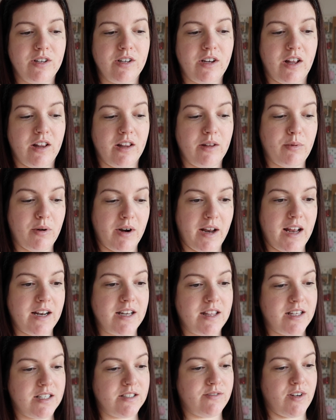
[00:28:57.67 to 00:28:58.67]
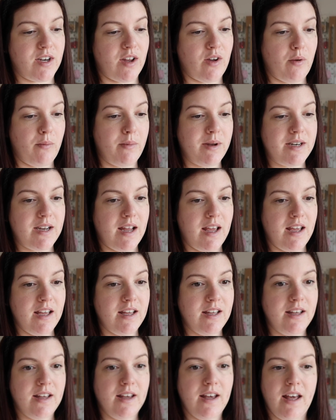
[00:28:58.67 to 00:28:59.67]
I'll probably edit this video on Monday
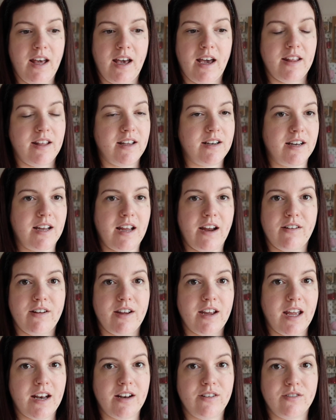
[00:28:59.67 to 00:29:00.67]
and then carry again